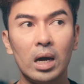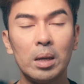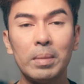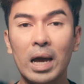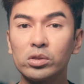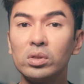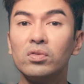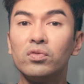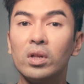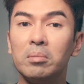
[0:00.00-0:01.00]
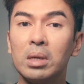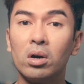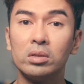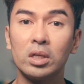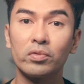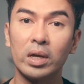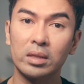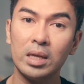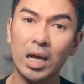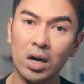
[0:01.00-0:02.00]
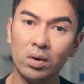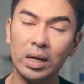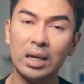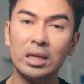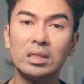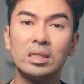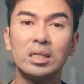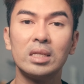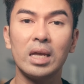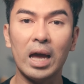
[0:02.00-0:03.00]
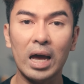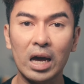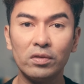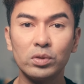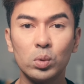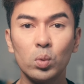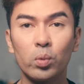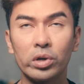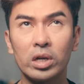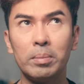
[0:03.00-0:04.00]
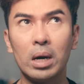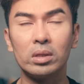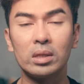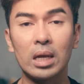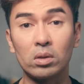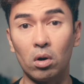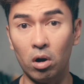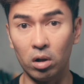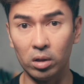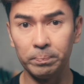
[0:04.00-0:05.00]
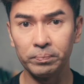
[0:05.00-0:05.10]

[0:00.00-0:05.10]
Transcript: I'm actually filming on it right now and I didn't have to worry about it at all.